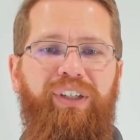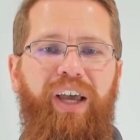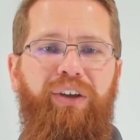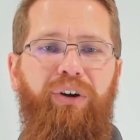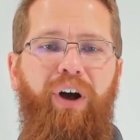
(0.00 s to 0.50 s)

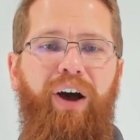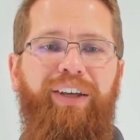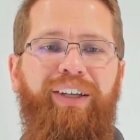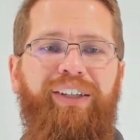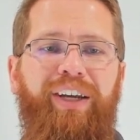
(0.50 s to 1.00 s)
that your
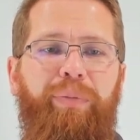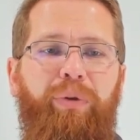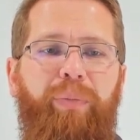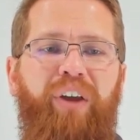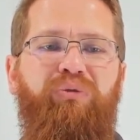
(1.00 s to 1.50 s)
audience can
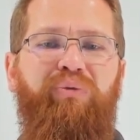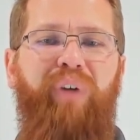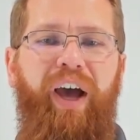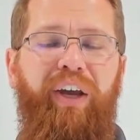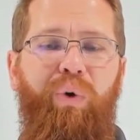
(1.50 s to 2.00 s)
implement
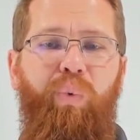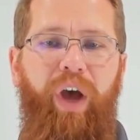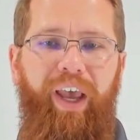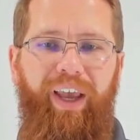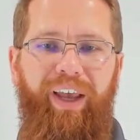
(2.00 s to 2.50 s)
right away.